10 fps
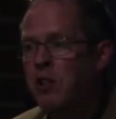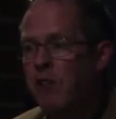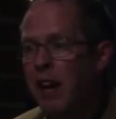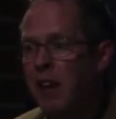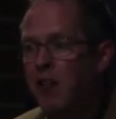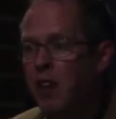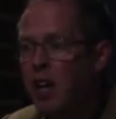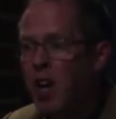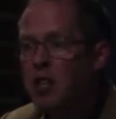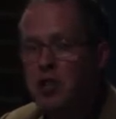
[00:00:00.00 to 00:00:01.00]
surveillance, they
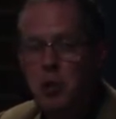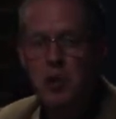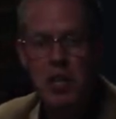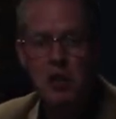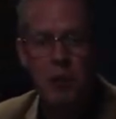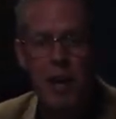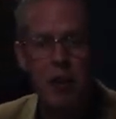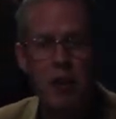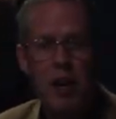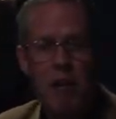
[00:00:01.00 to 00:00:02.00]
can't do this
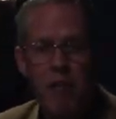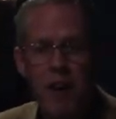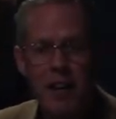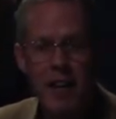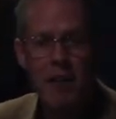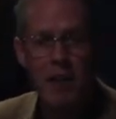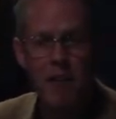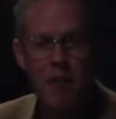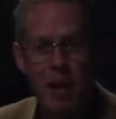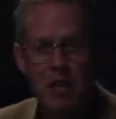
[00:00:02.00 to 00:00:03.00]
without finding out the
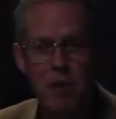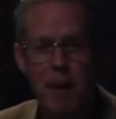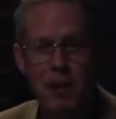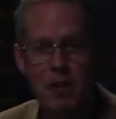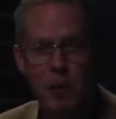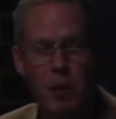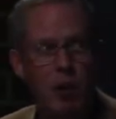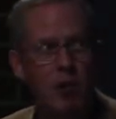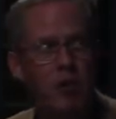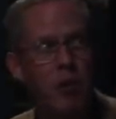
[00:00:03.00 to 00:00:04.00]
information about you in
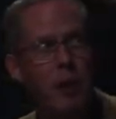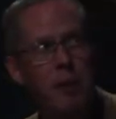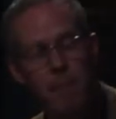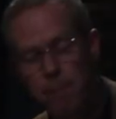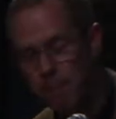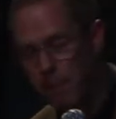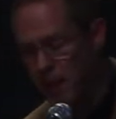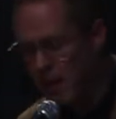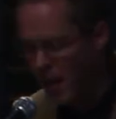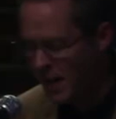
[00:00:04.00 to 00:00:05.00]
order to do it.
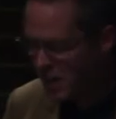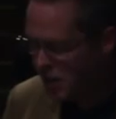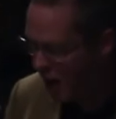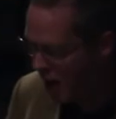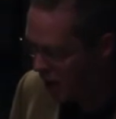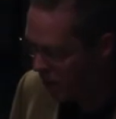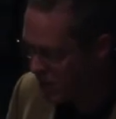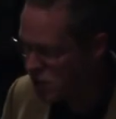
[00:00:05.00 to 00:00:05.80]
And here's another one.